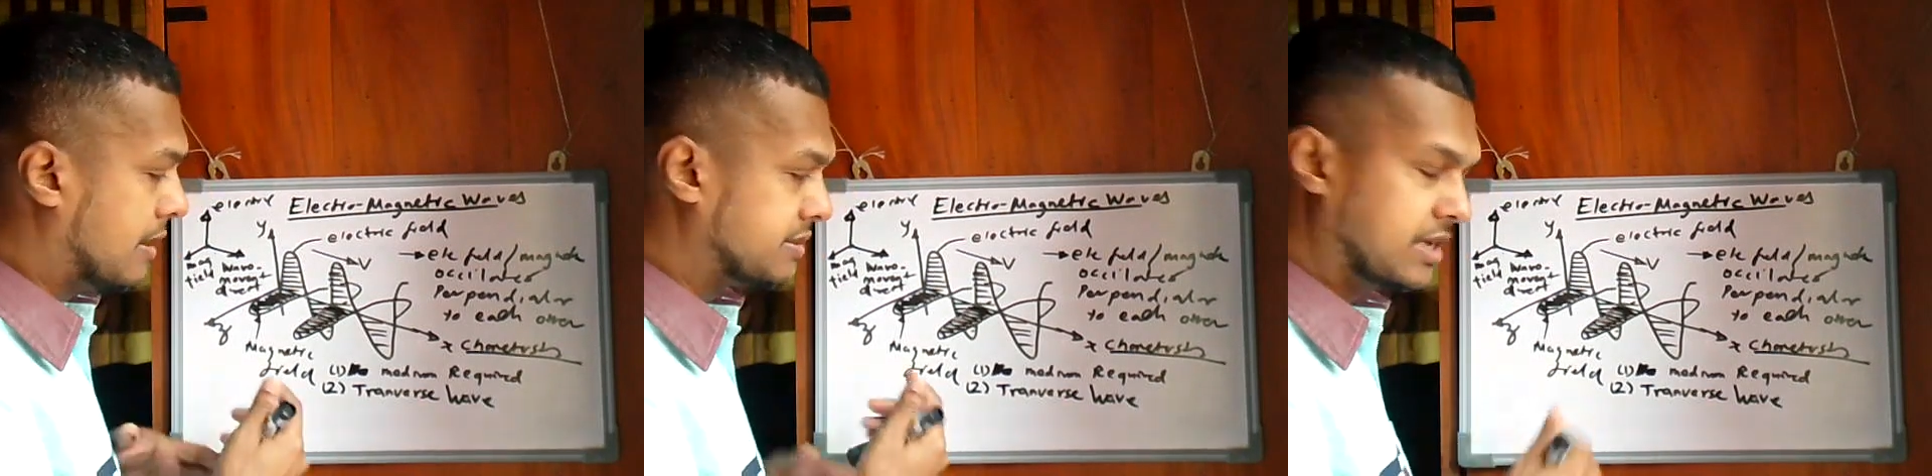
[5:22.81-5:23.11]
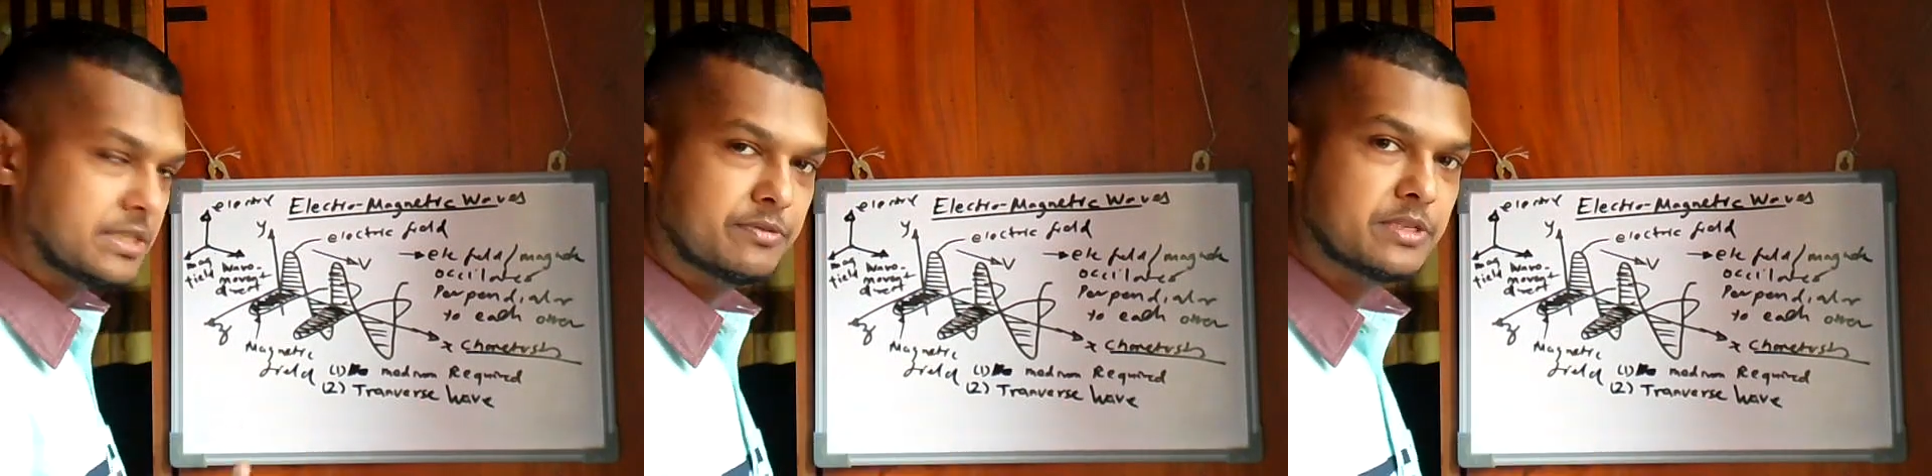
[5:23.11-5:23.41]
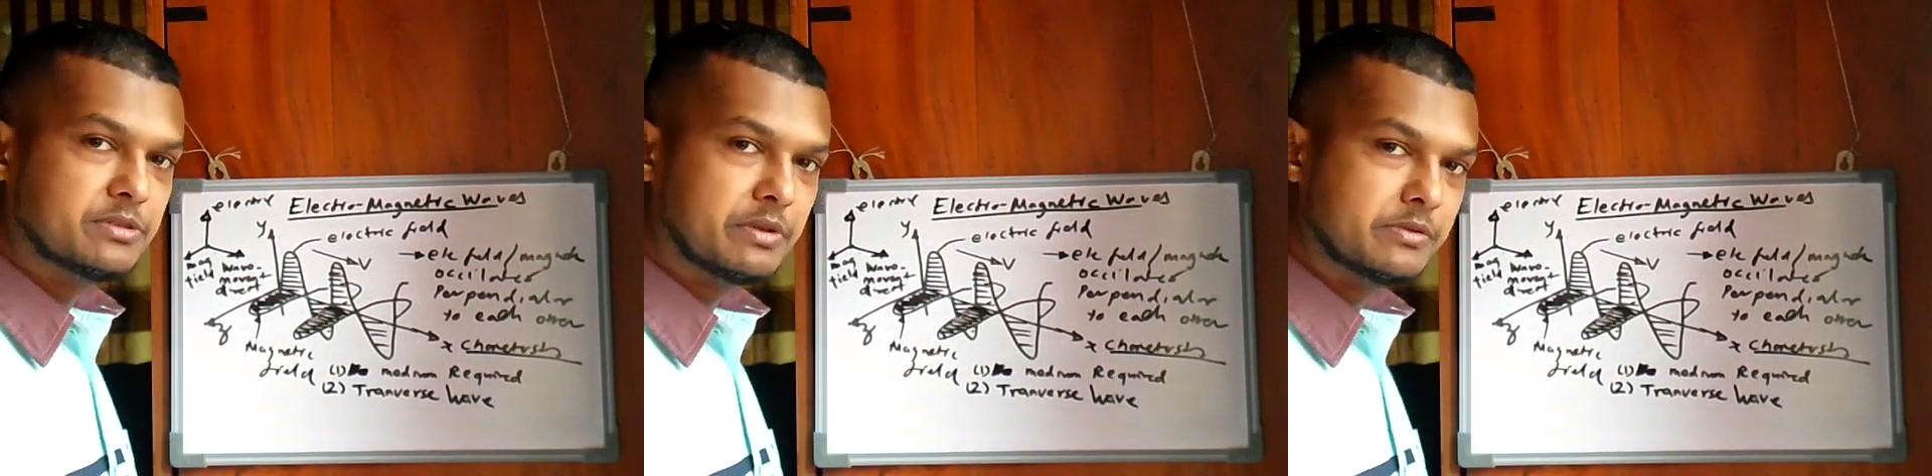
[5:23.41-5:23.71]

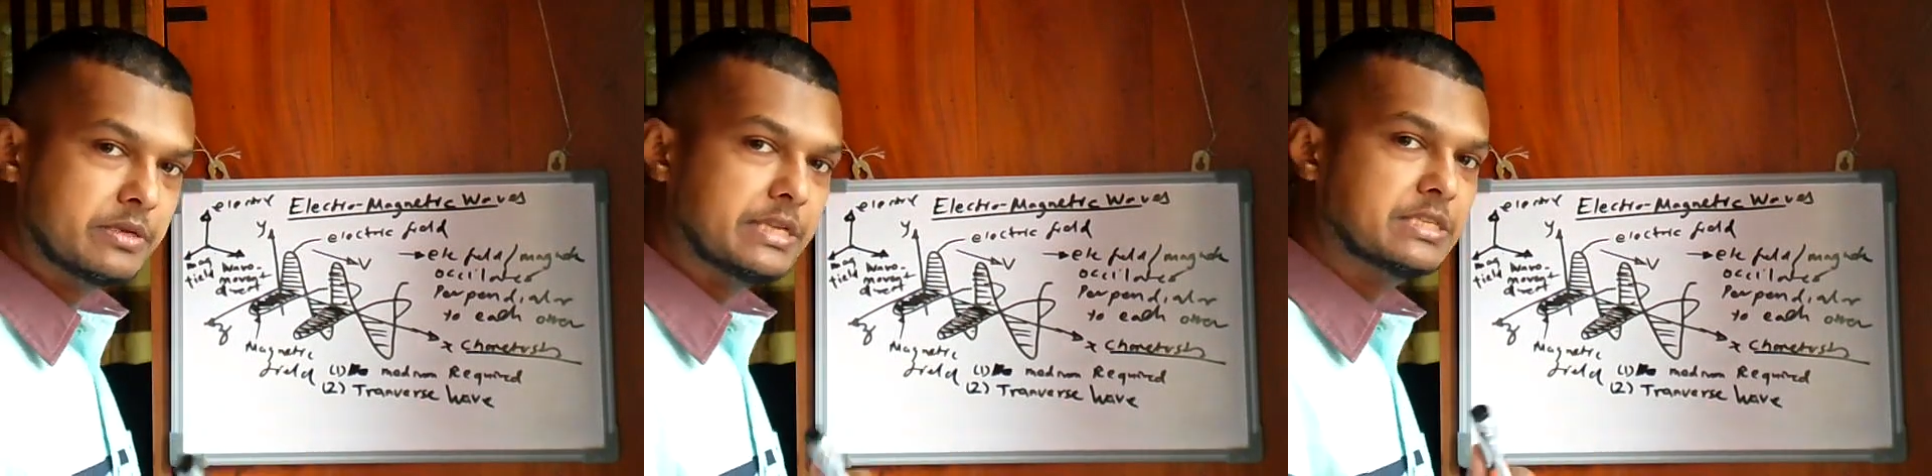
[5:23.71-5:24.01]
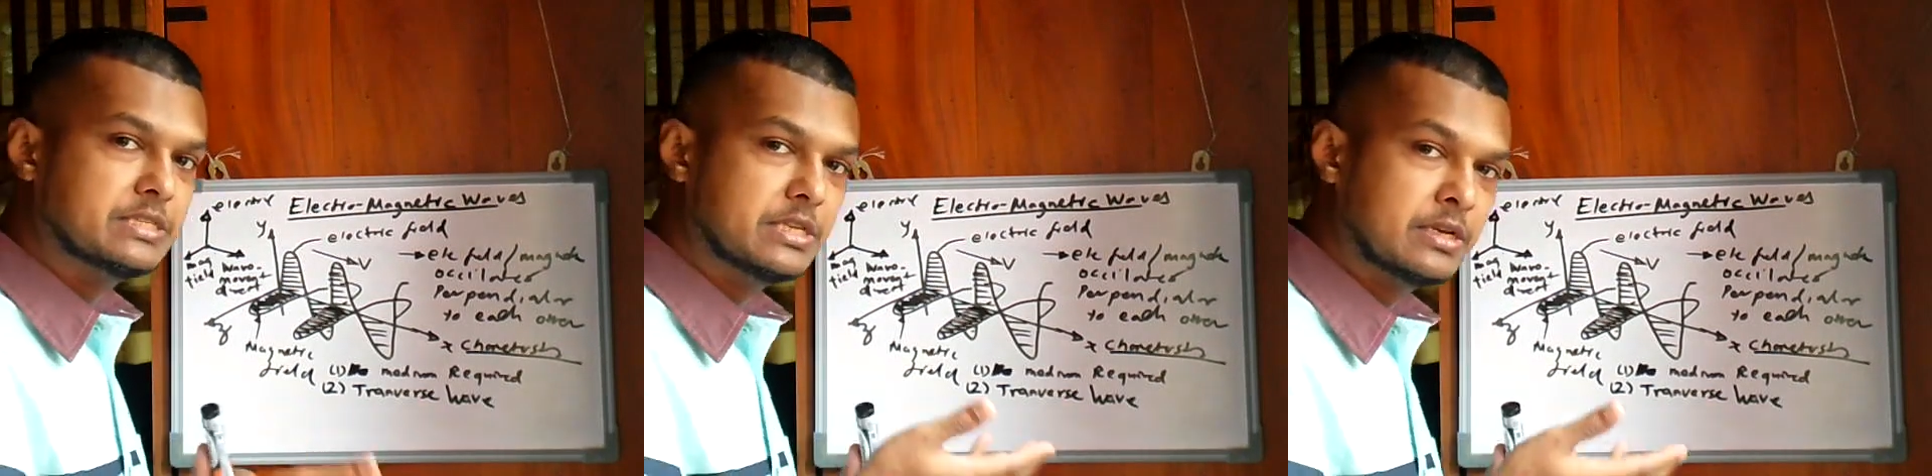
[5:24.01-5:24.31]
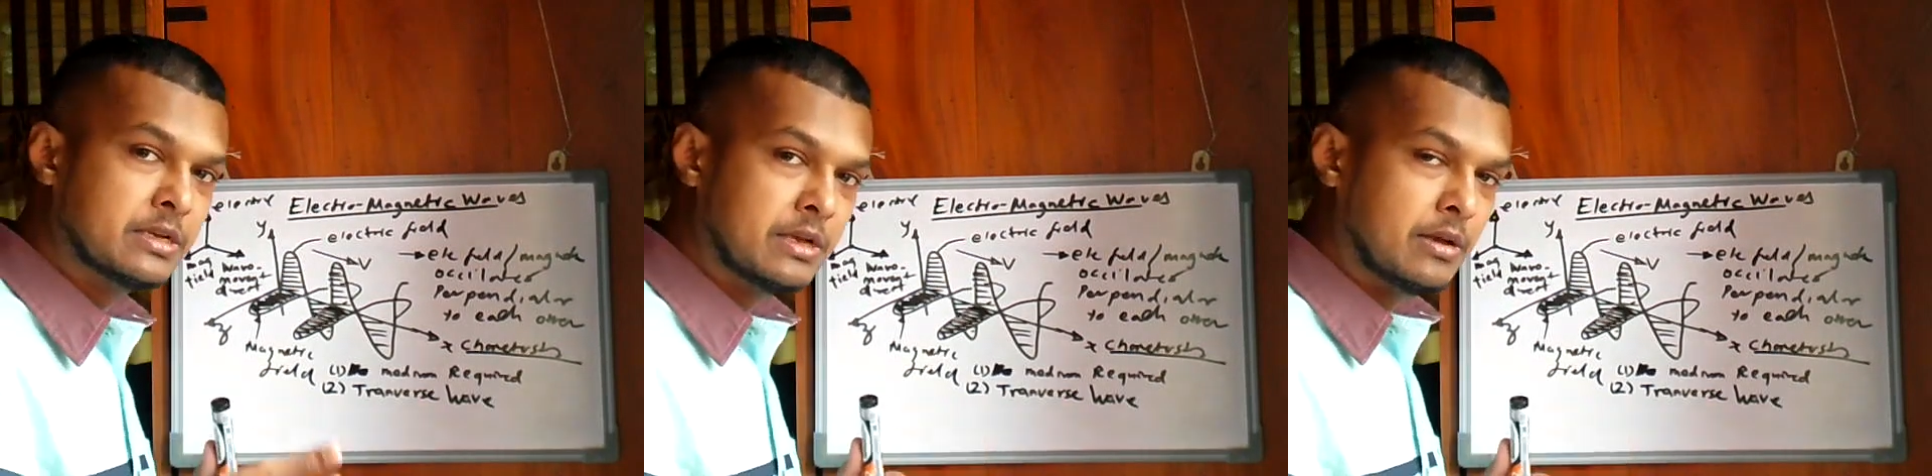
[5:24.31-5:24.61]
Transverse wave is the